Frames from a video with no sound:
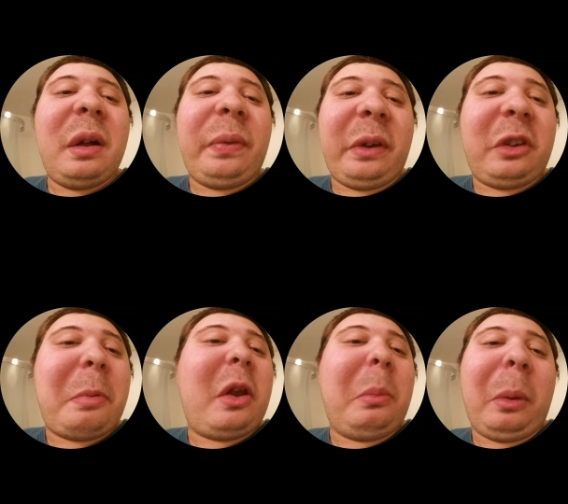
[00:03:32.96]
the
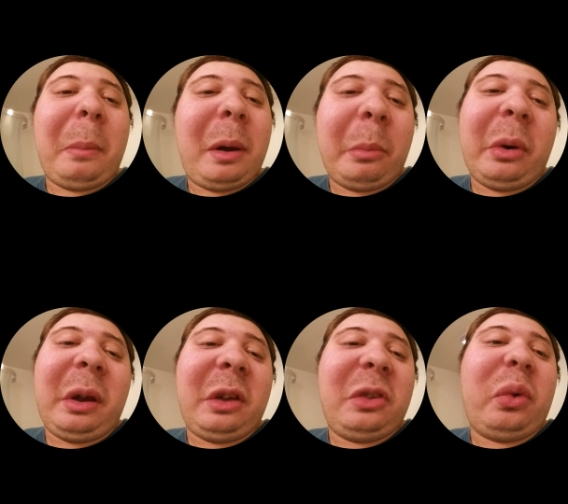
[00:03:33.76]
expandable
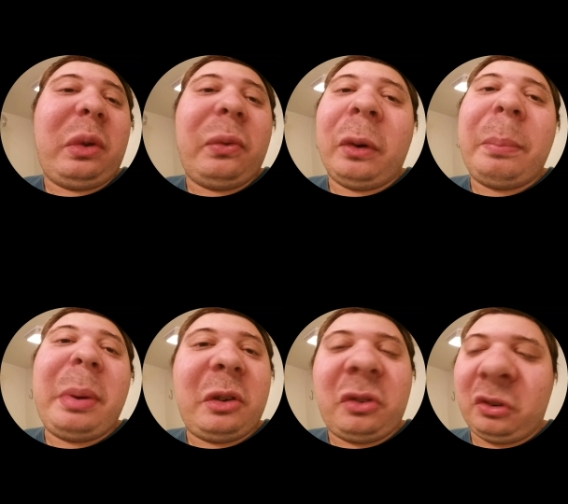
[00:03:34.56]
memory, is only for
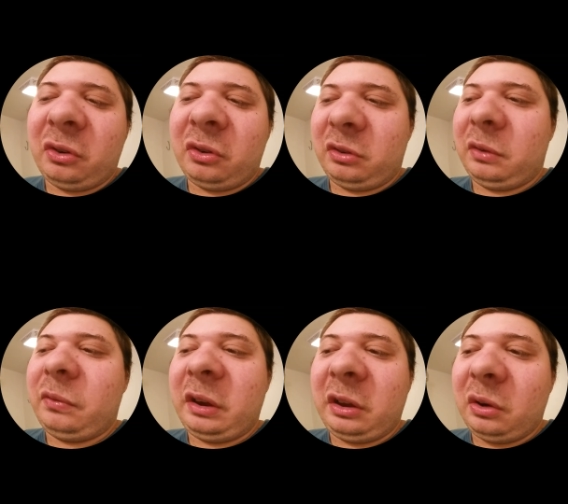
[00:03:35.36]
pictures and
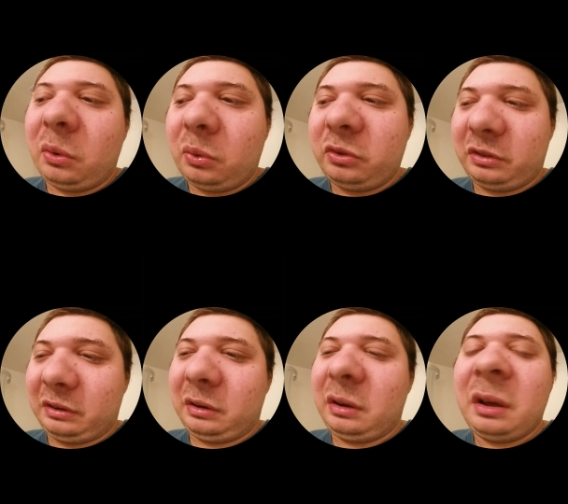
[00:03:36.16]
videos
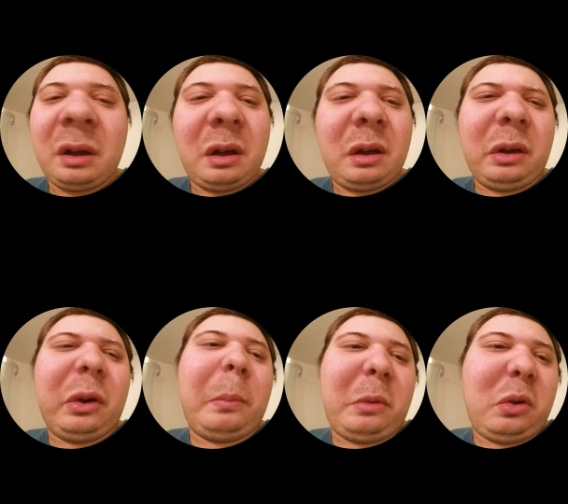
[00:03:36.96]
and, you
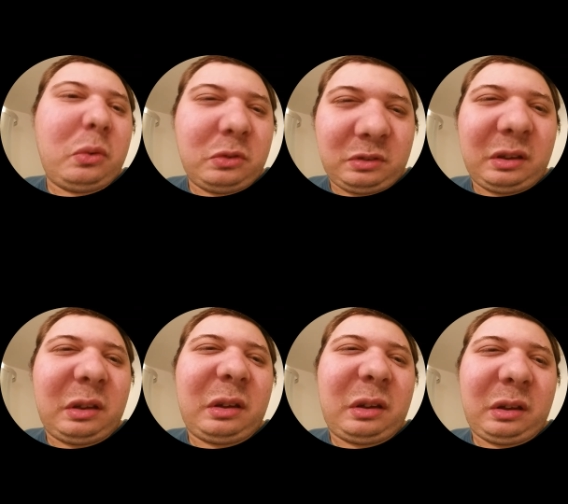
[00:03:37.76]
know,
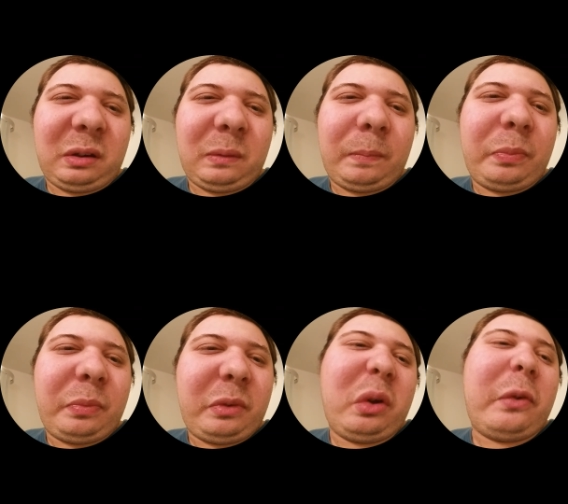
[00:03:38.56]
music and,
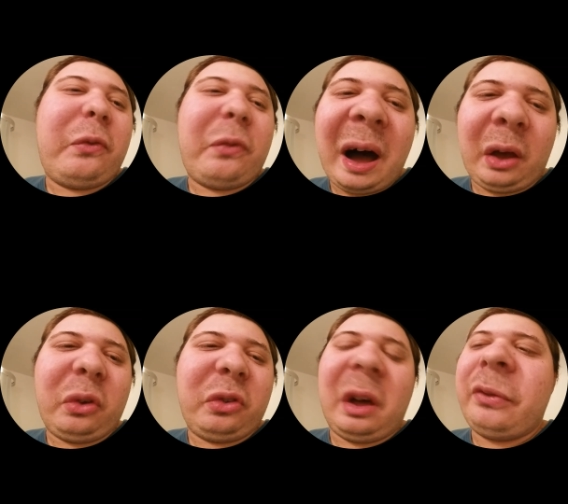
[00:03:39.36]
you know, your
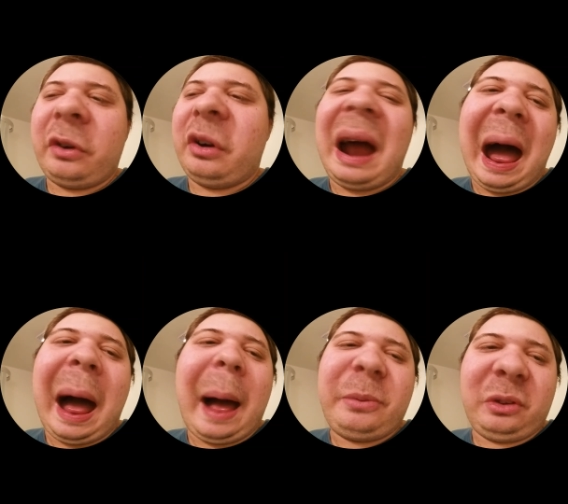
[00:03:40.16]
files, not for your
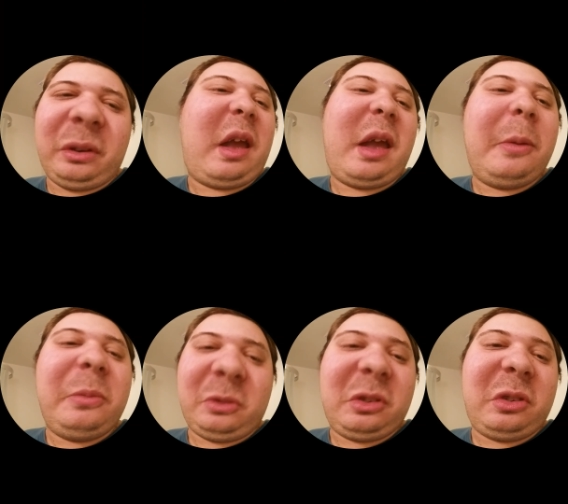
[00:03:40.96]
apps and
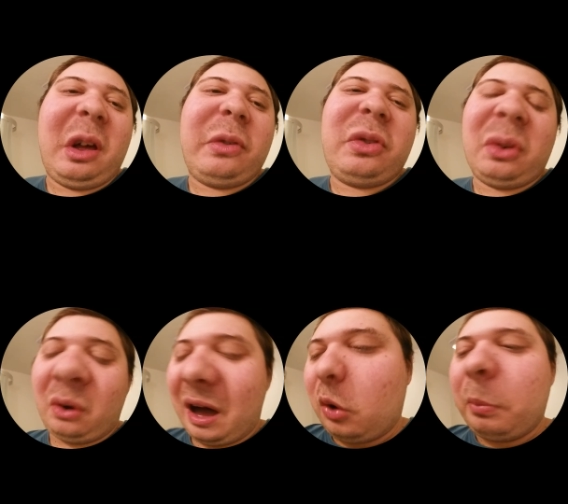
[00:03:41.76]
games and stuff.
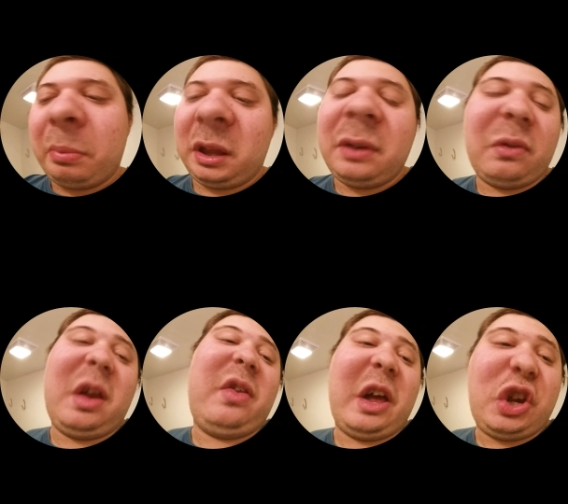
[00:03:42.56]
So I don't believe
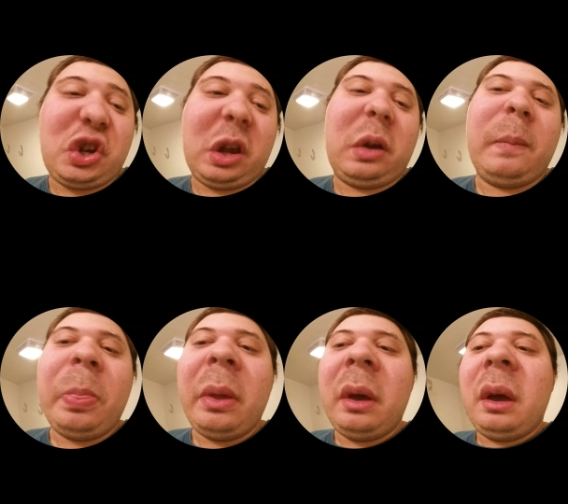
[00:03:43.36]
any of that shit.
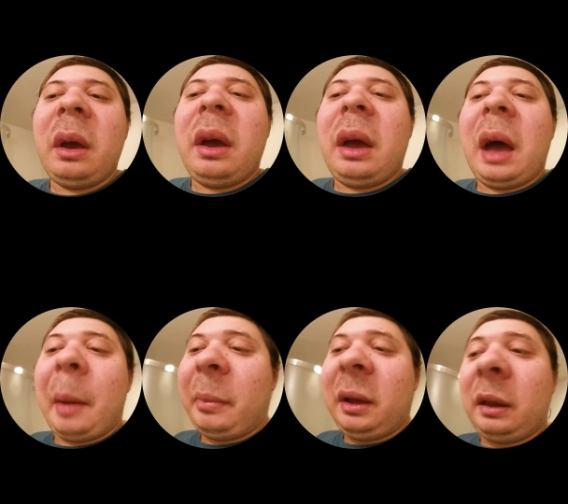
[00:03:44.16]

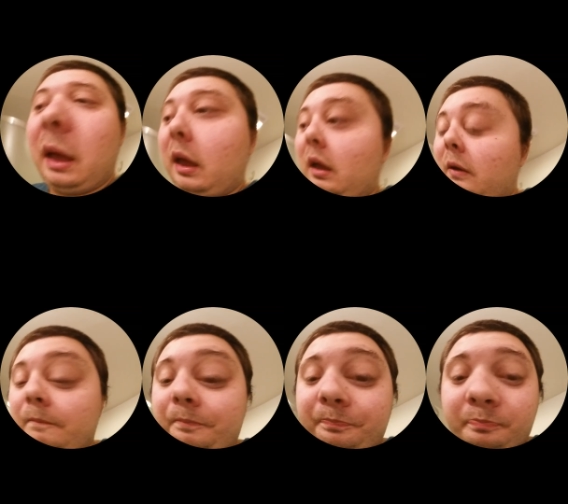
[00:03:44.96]
I mean, hey,
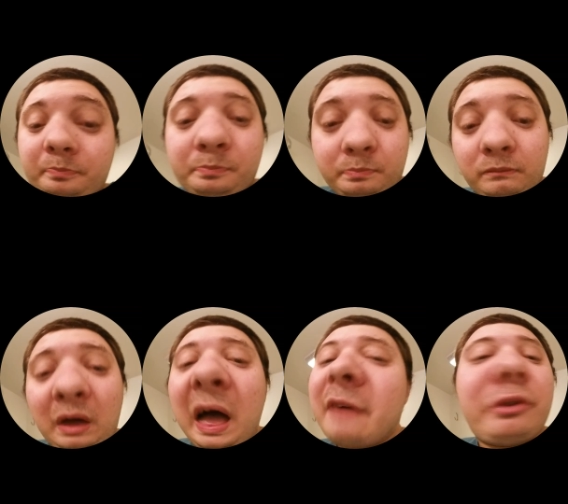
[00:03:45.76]

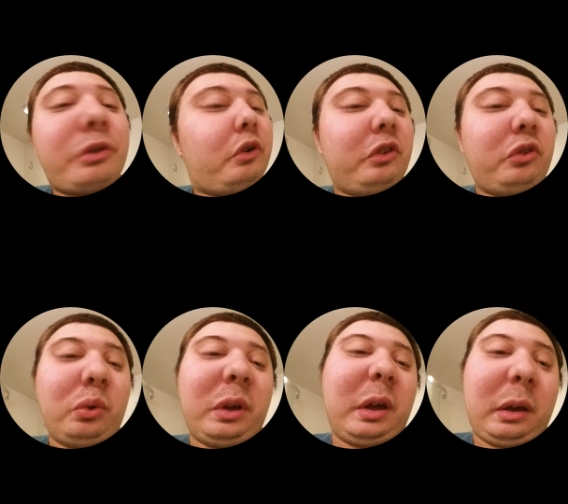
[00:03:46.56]
I have a
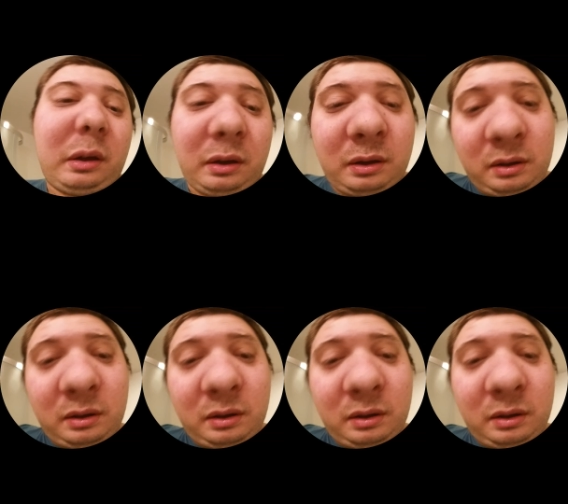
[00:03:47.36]
32 gig